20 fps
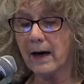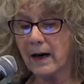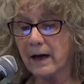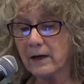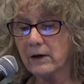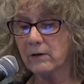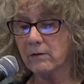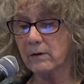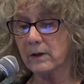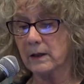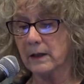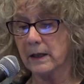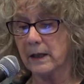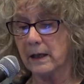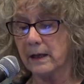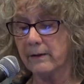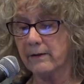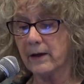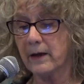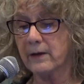
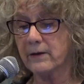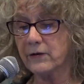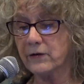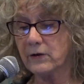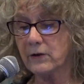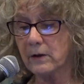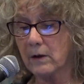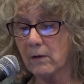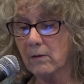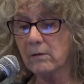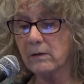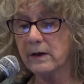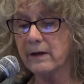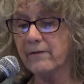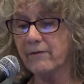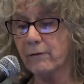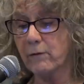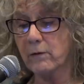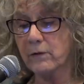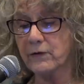accurately that it slowly
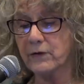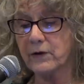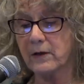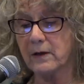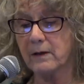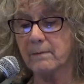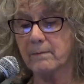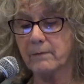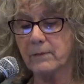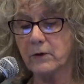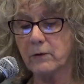forced him